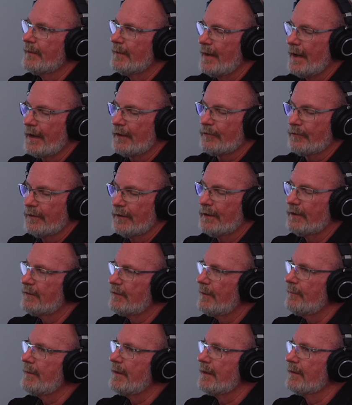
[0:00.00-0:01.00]
actually
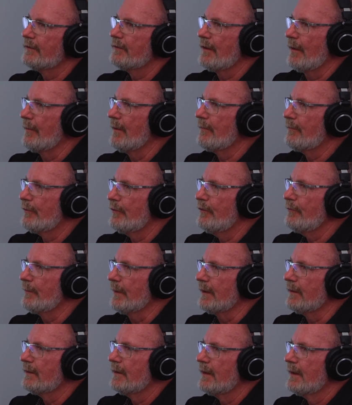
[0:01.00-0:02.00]
exhibited some improvement.